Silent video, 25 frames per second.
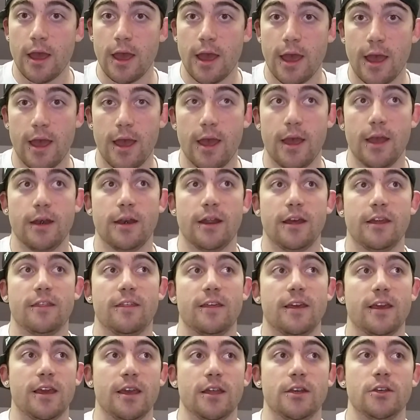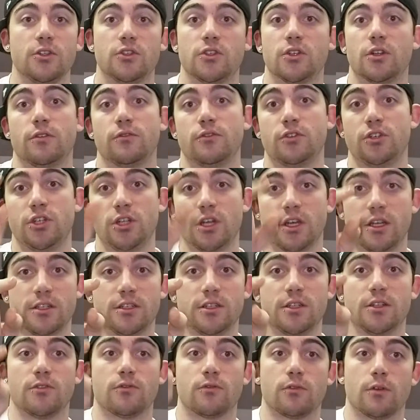and I think it deserves
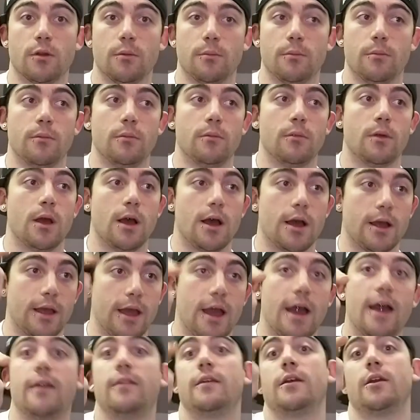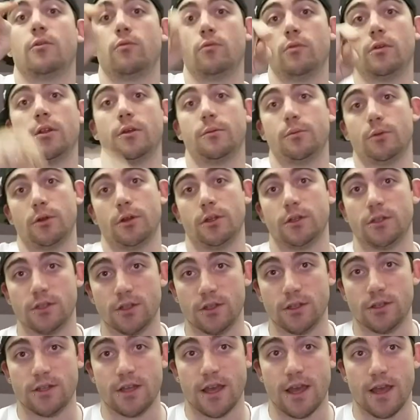justice from a guy that can really put it
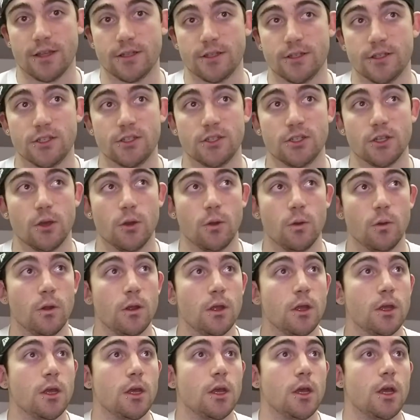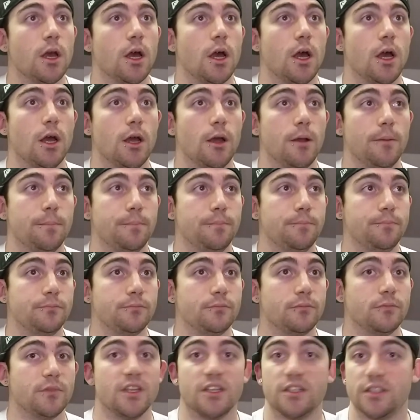to the test. So
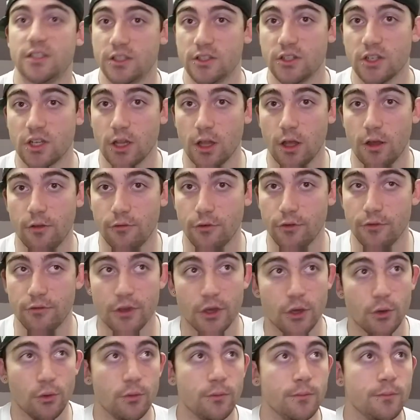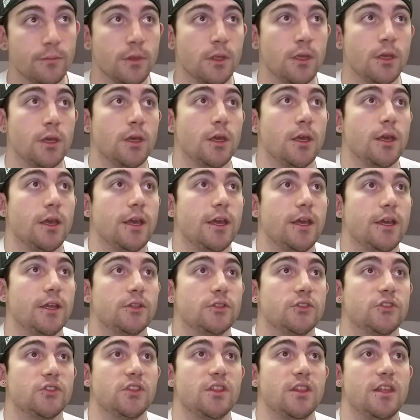this is a glove review.
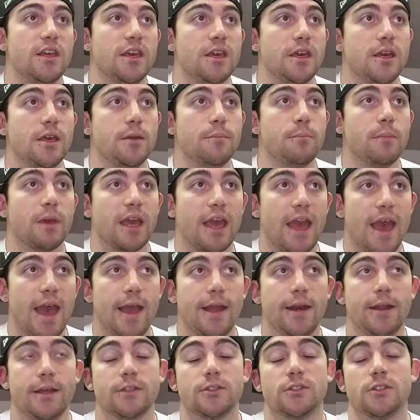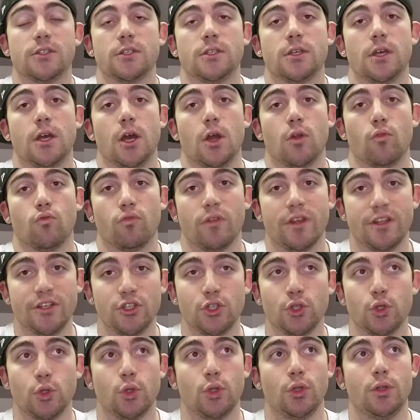It's the Mechanix
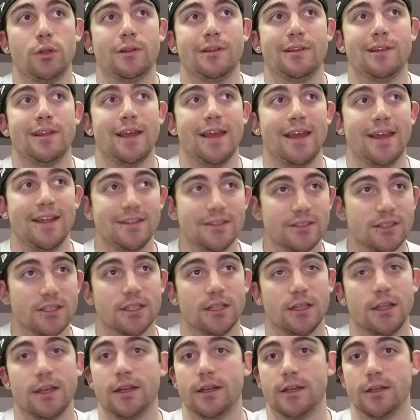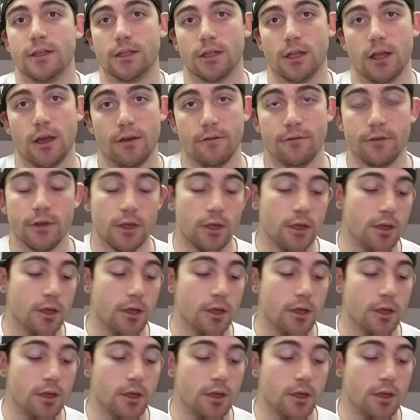original insulated glove.